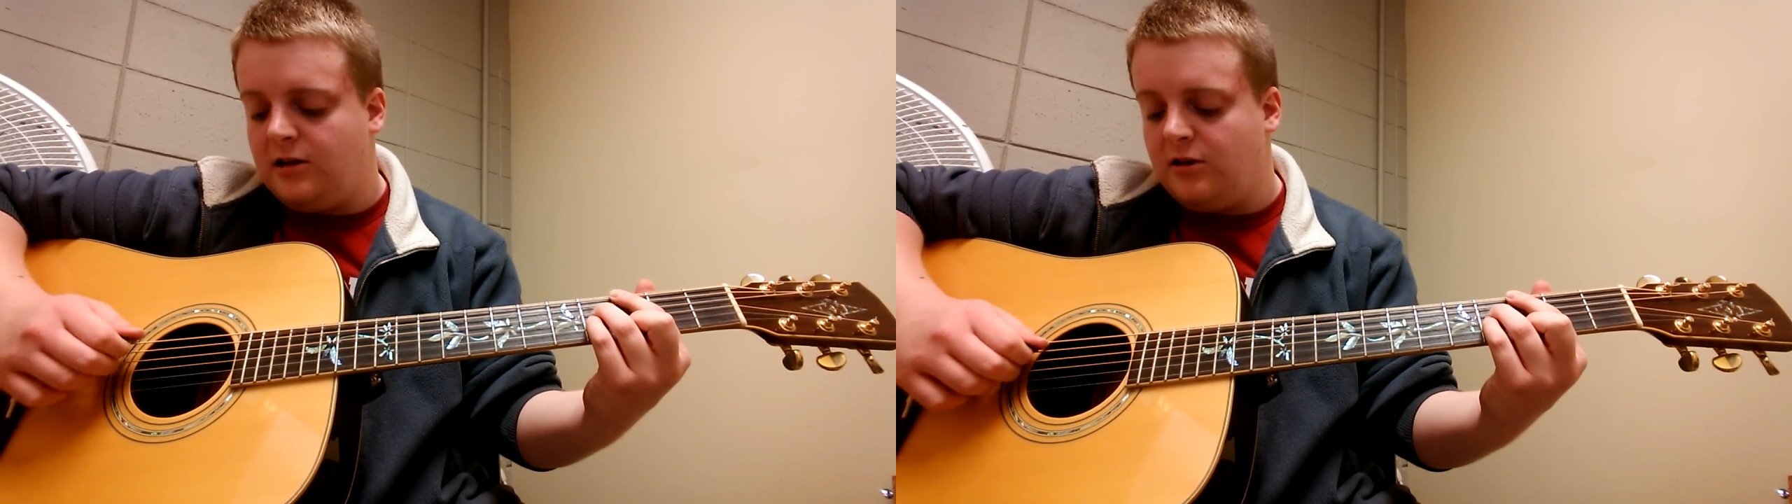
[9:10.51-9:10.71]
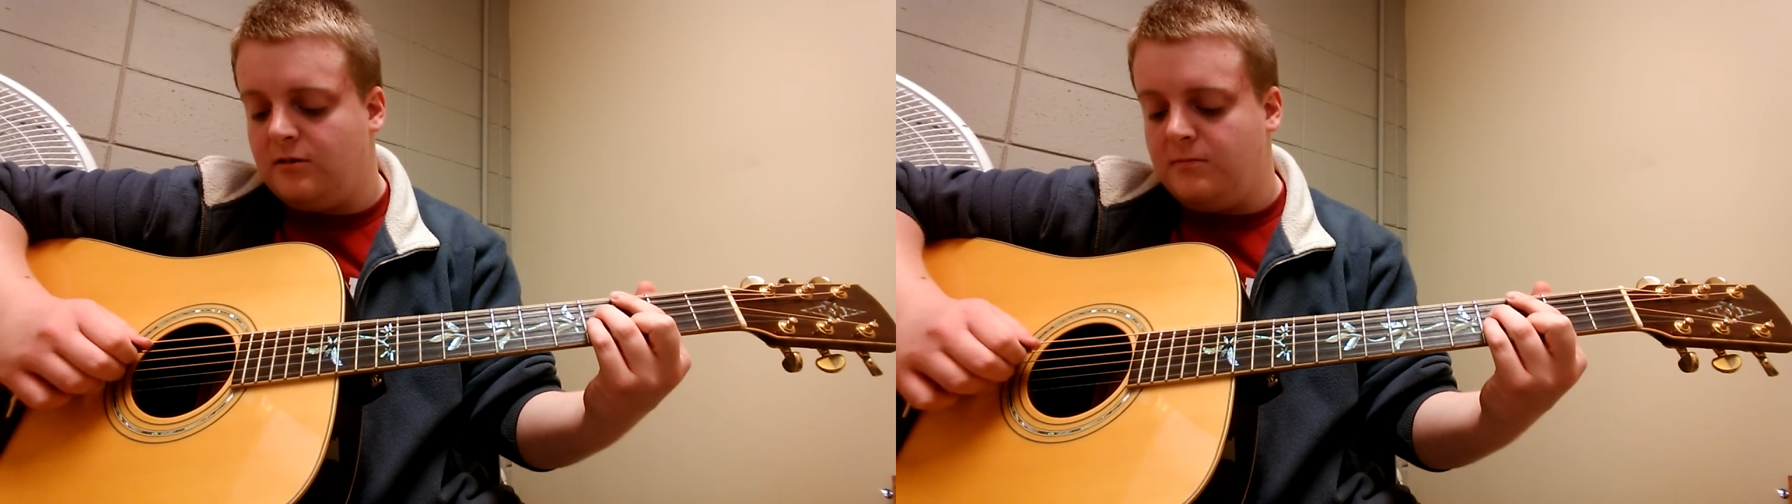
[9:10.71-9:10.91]

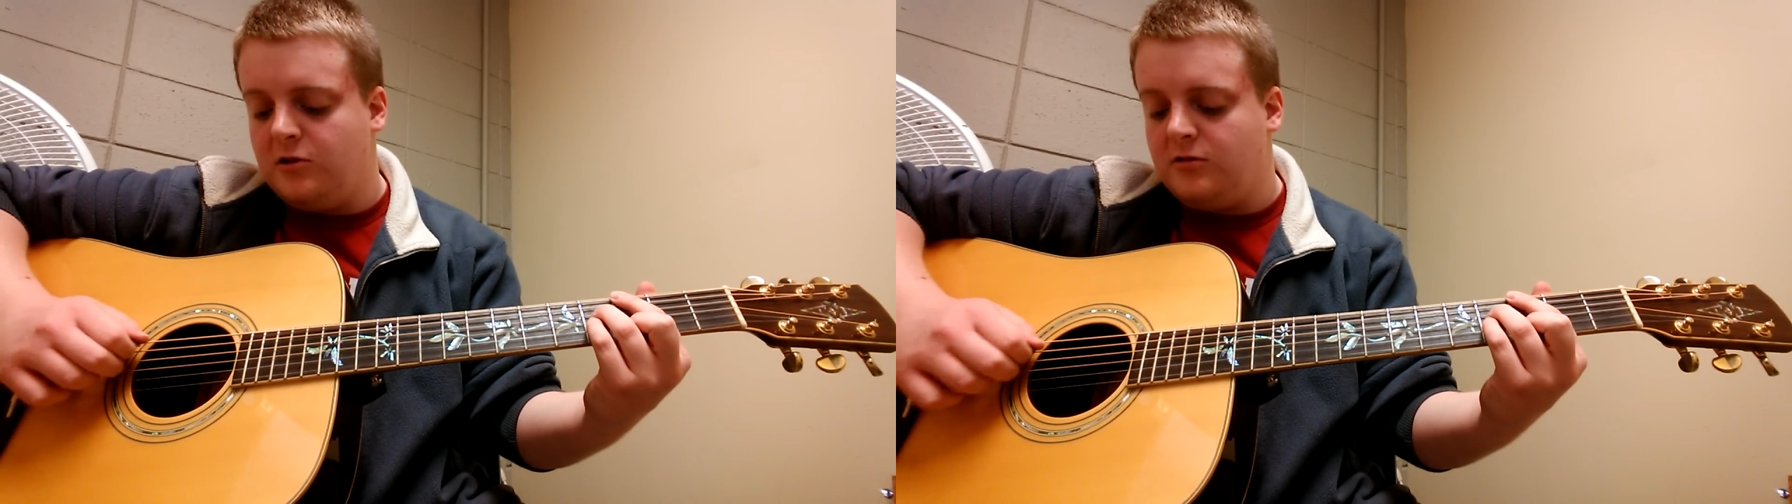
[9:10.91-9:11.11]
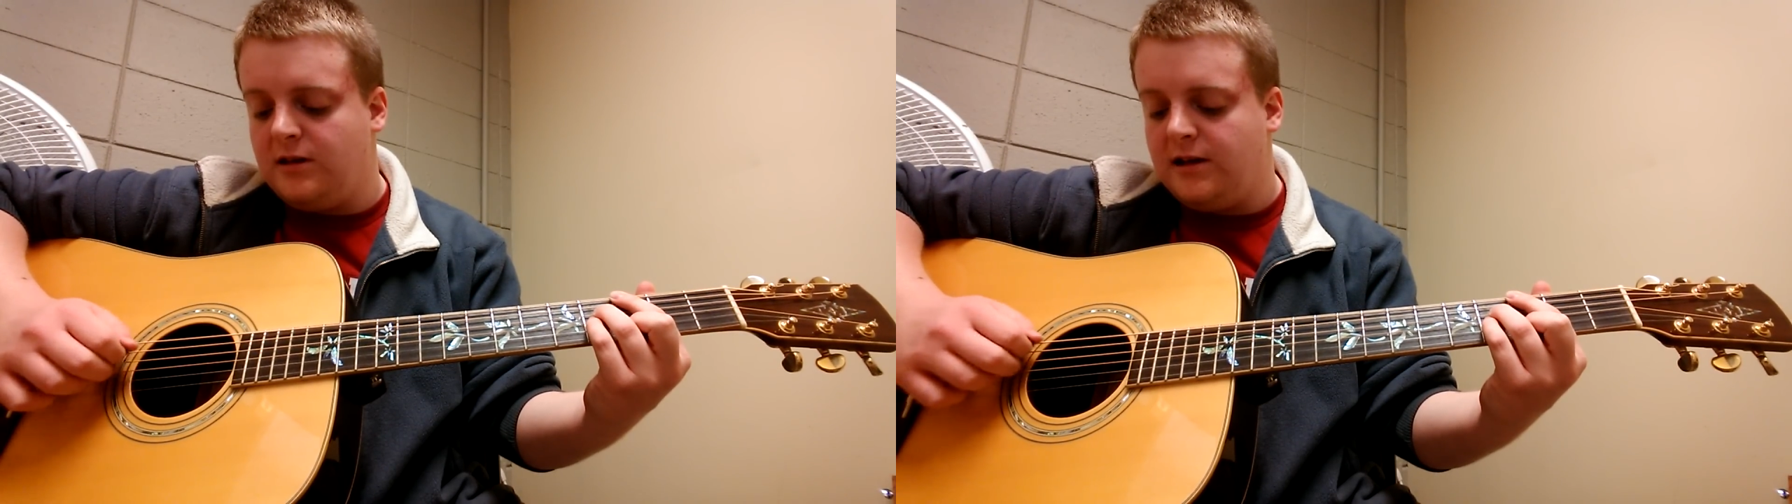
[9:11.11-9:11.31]
and you're going to
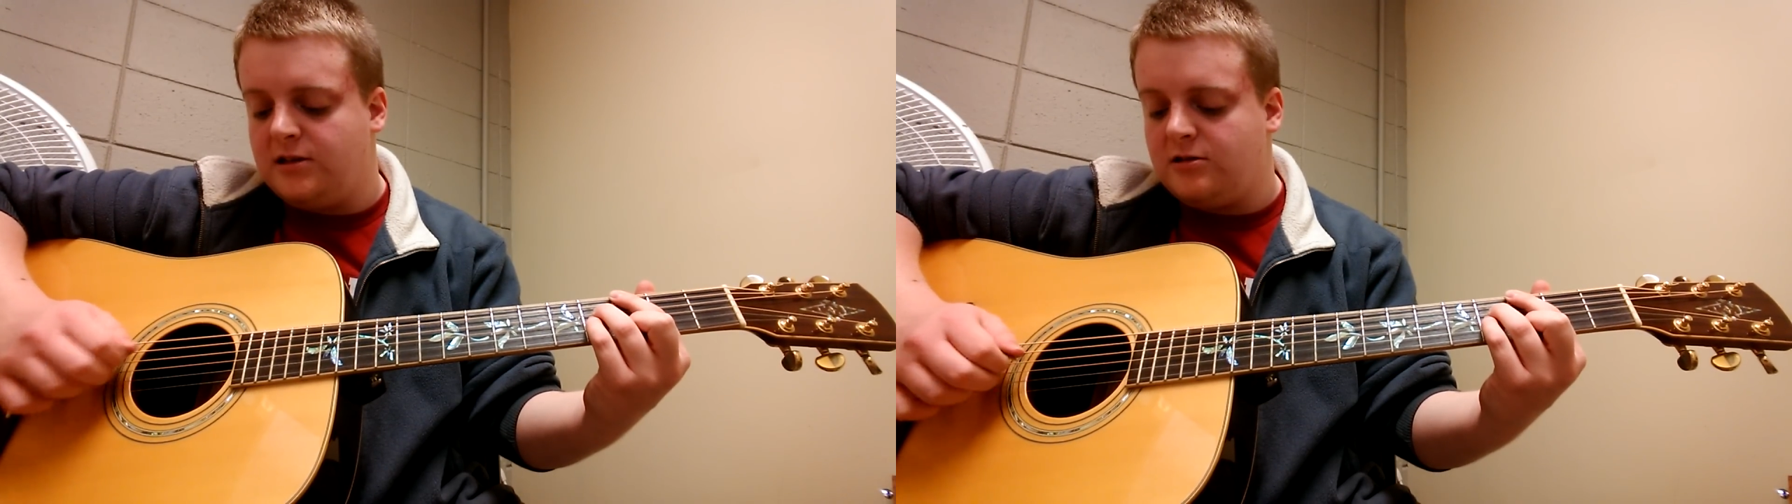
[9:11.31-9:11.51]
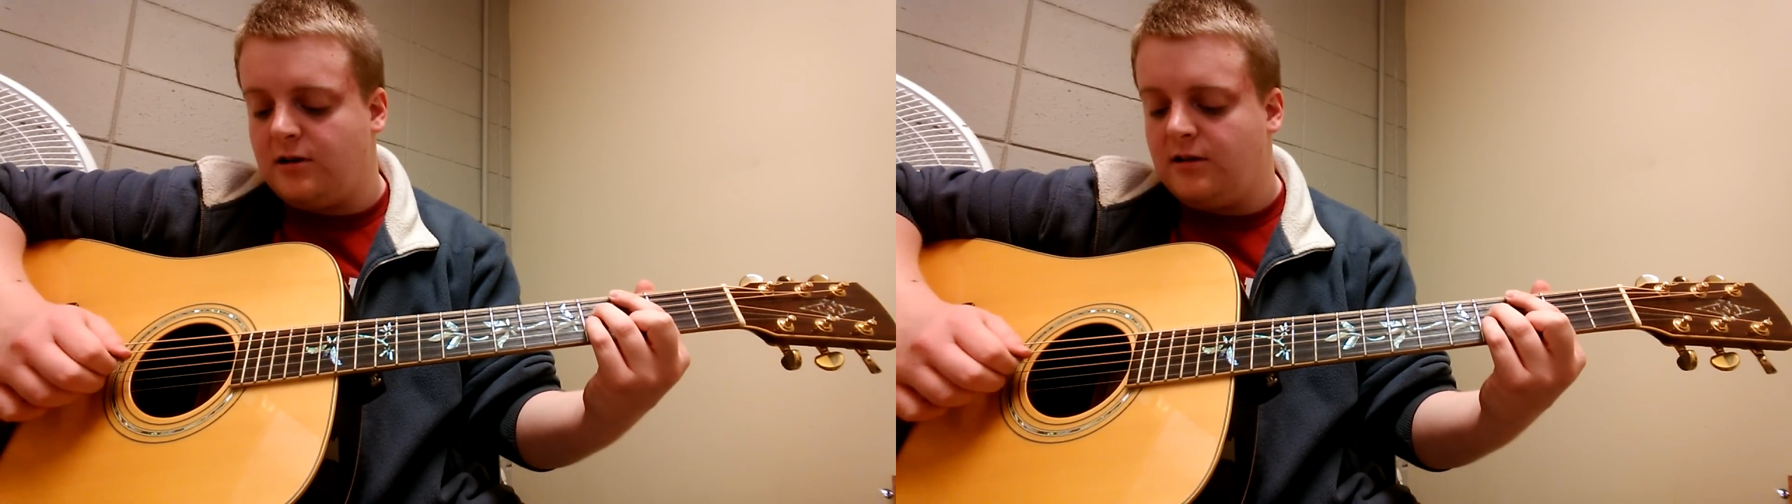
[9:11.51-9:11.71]
mute the A
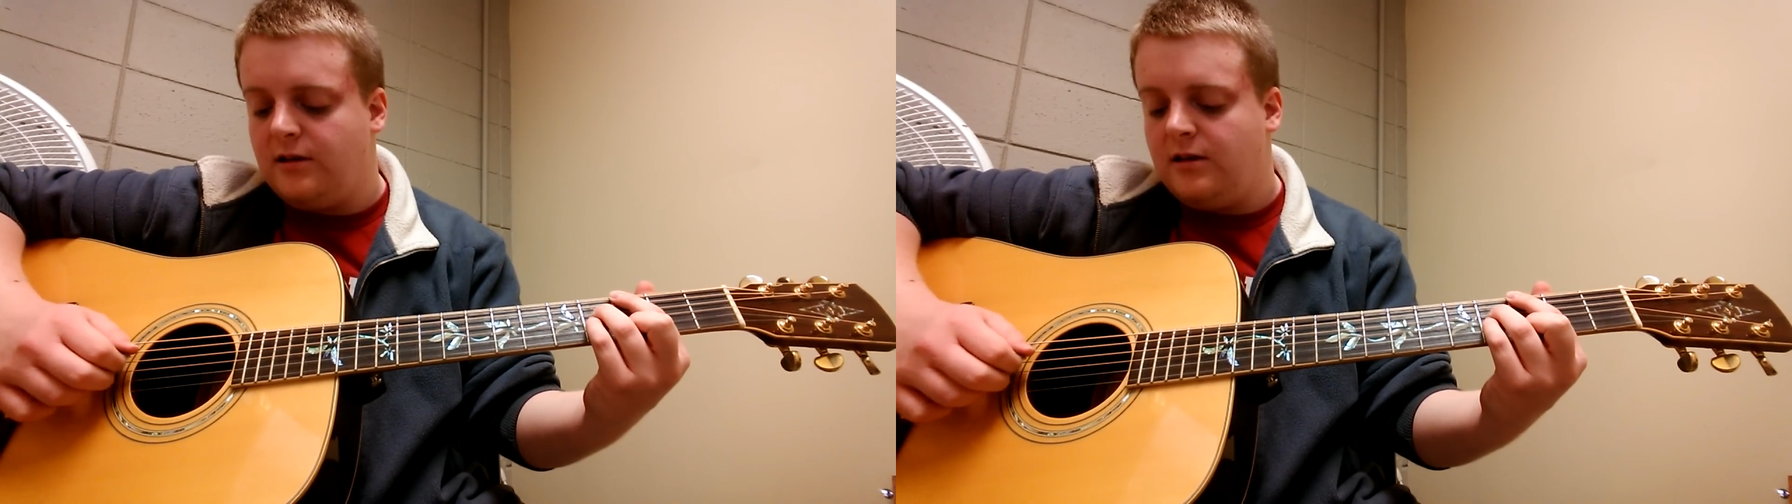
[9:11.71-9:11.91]
string.